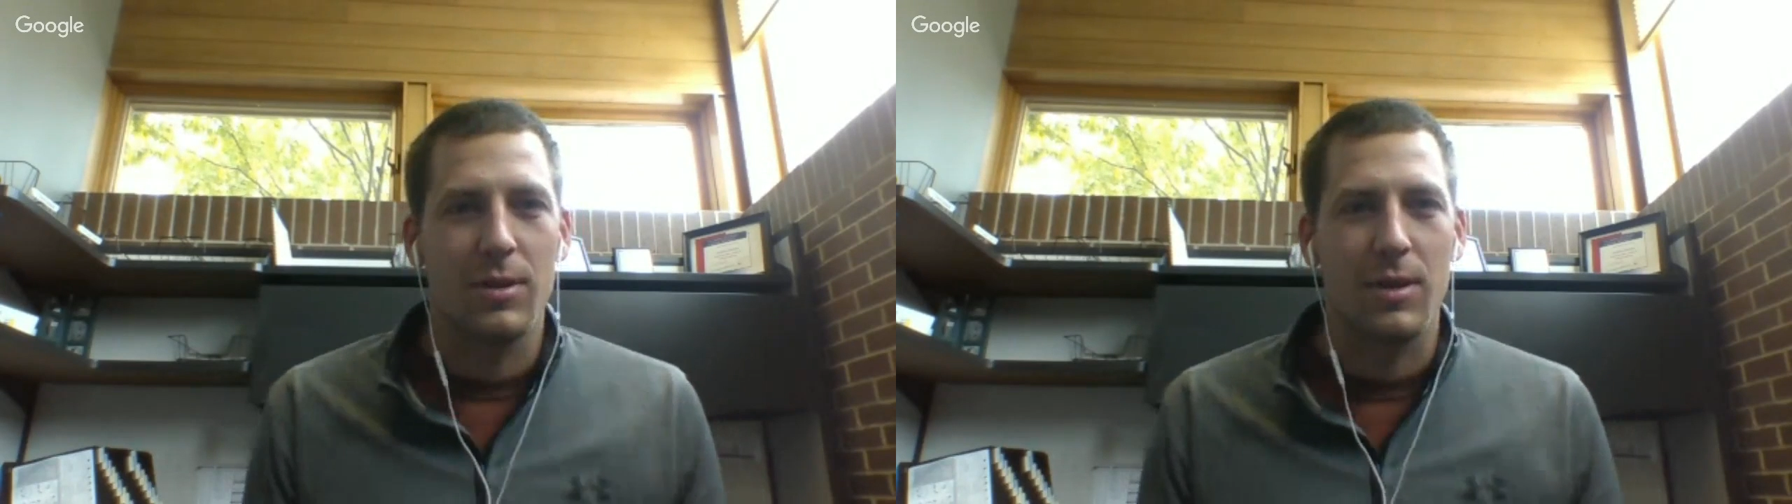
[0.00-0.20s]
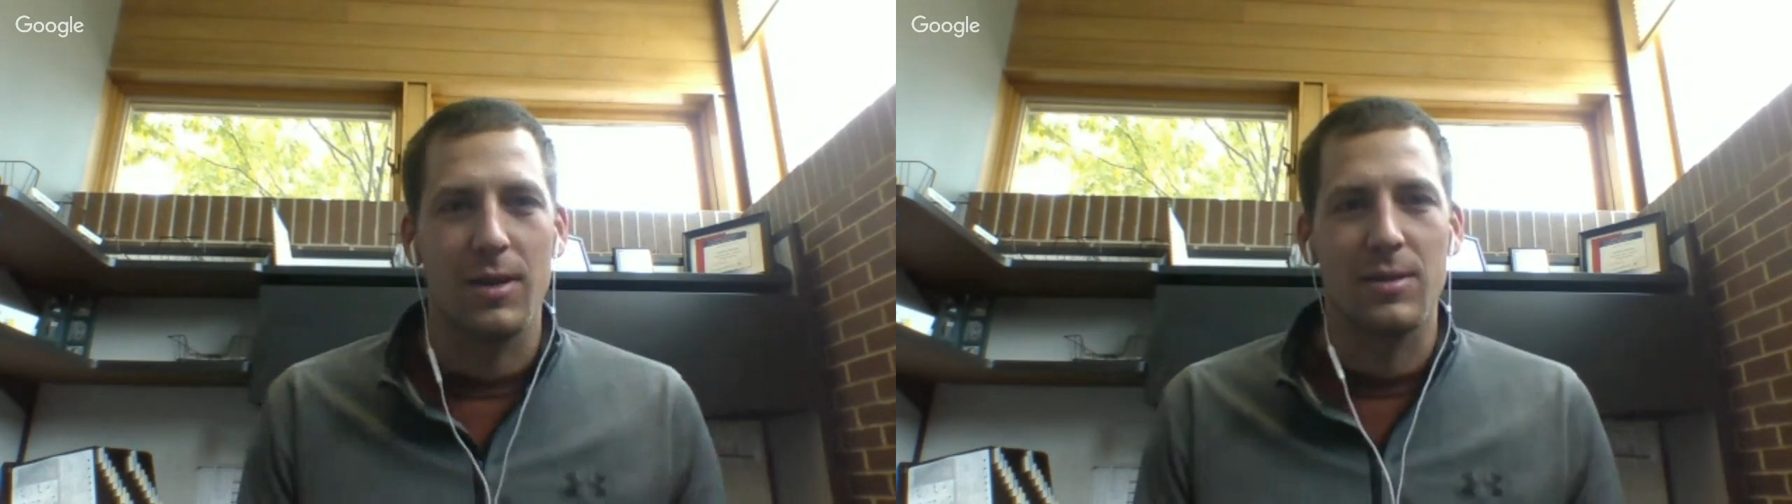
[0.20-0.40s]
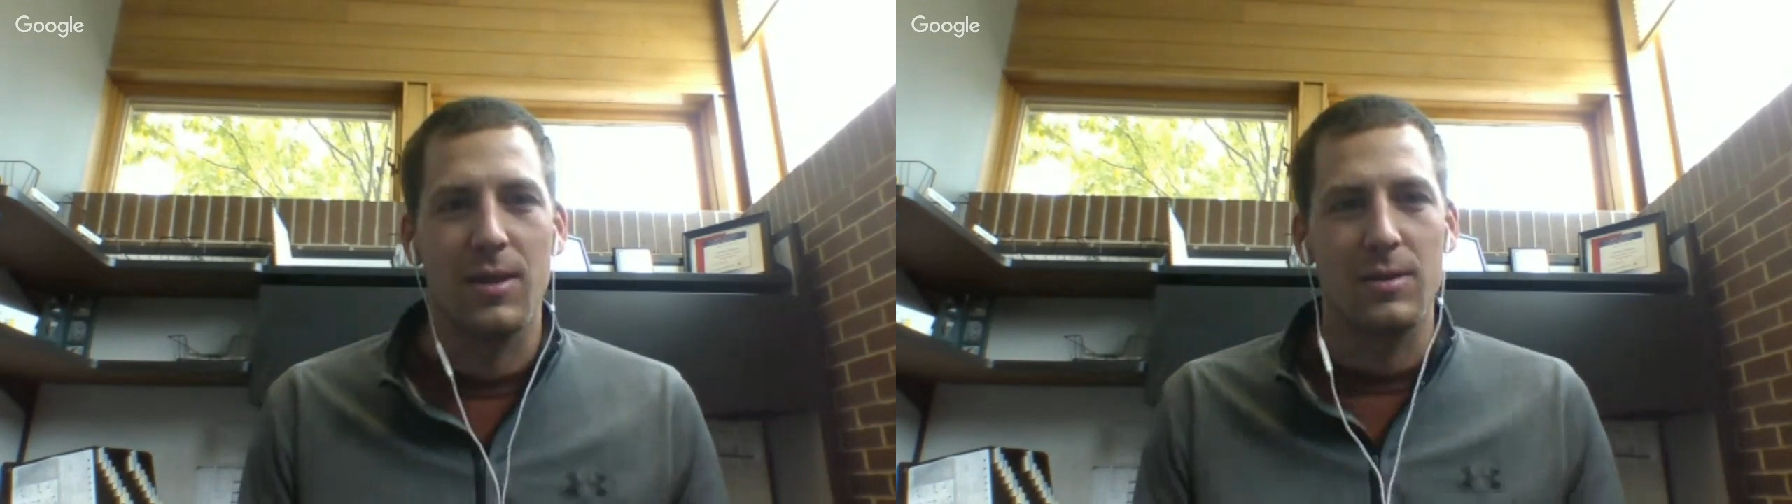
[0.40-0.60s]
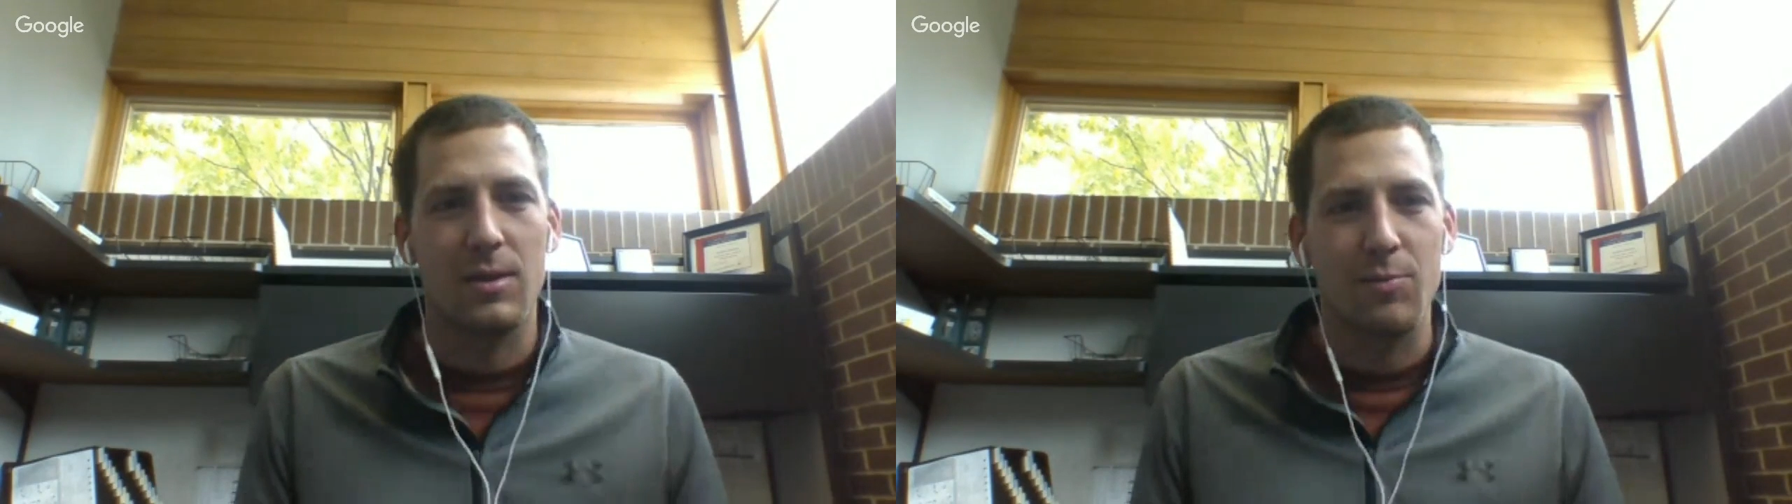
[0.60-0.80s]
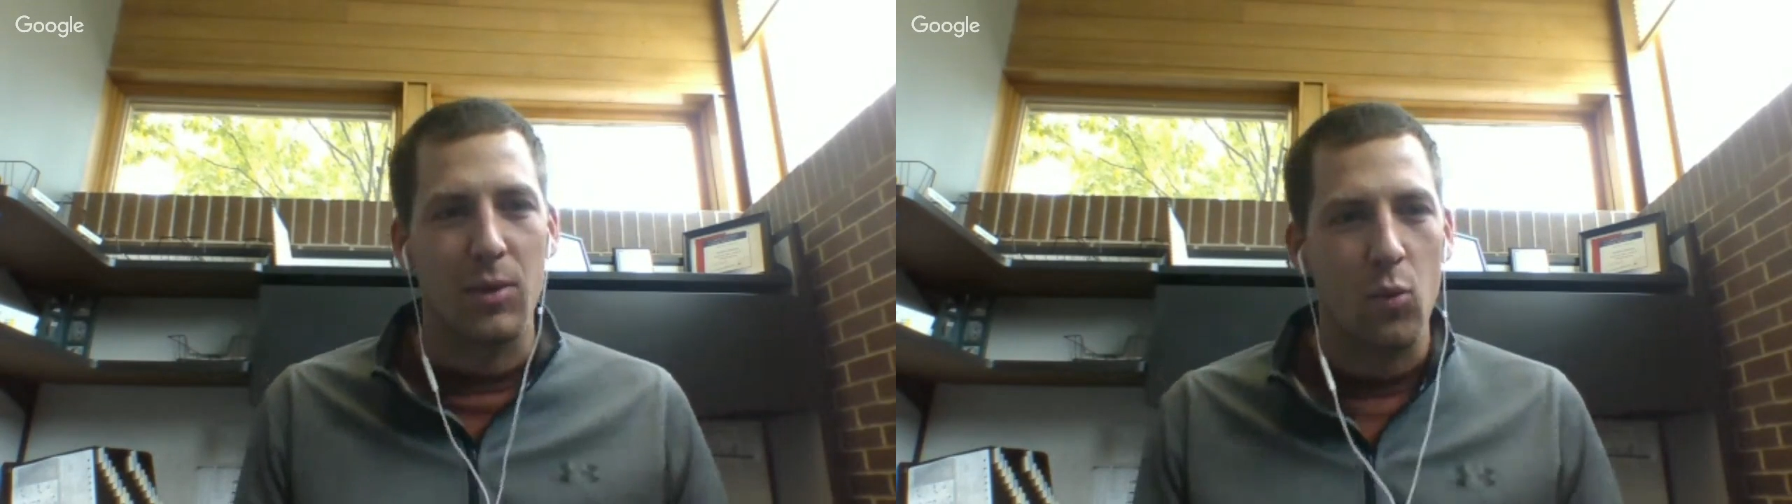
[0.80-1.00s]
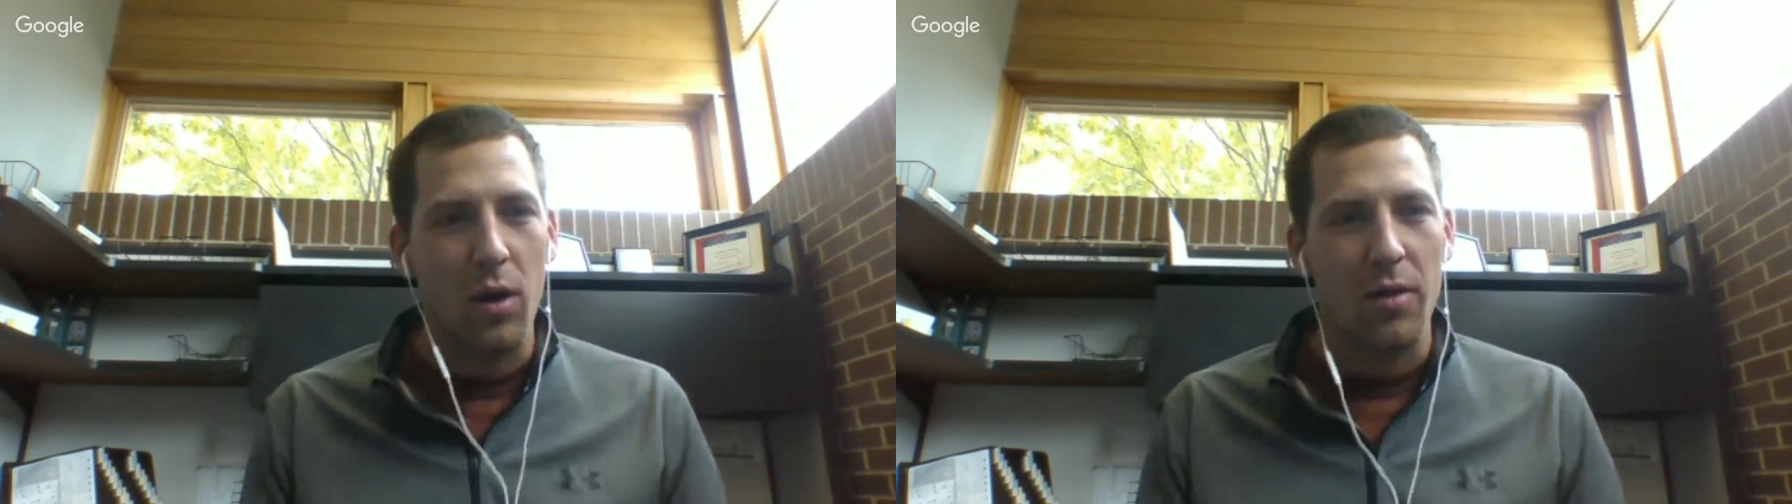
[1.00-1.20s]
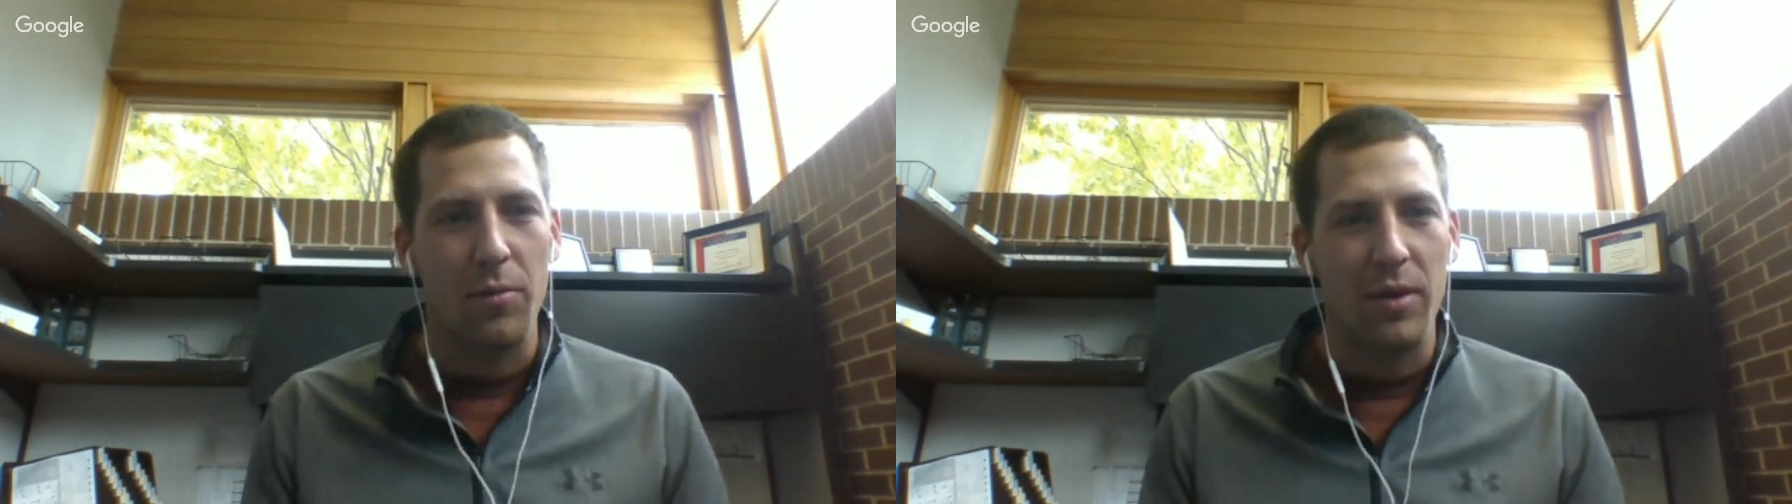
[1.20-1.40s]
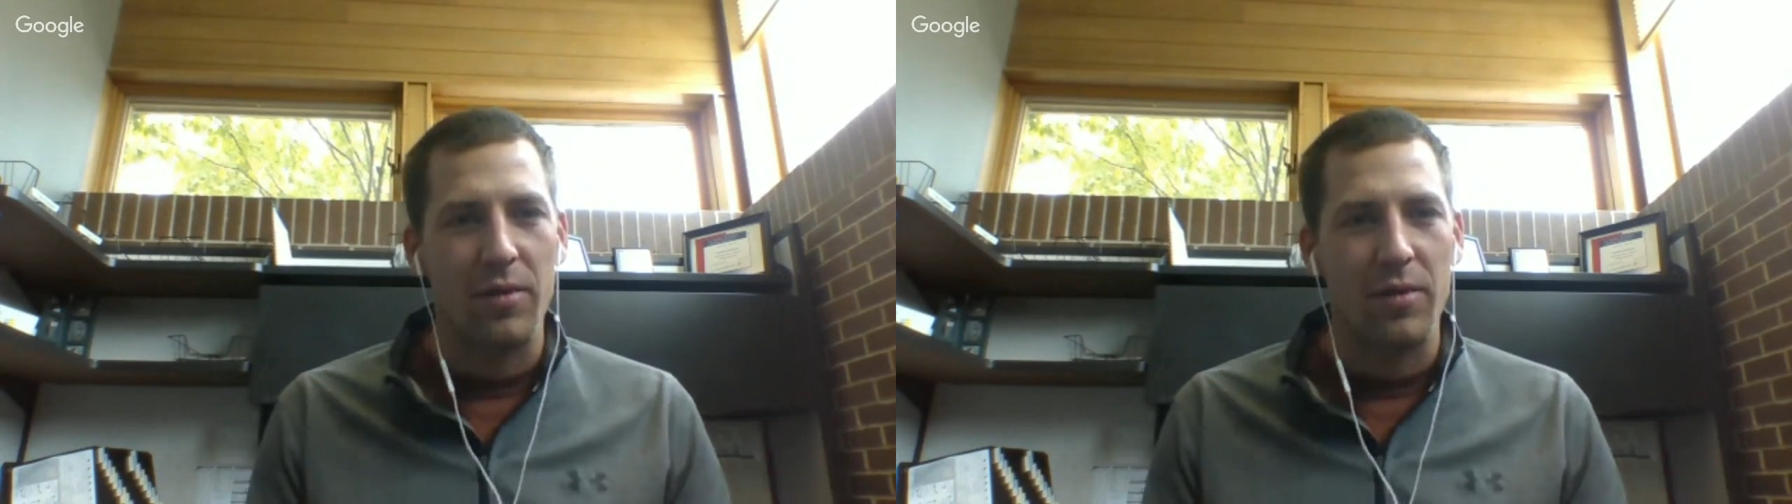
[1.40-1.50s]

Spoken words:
I guess that's been one of the big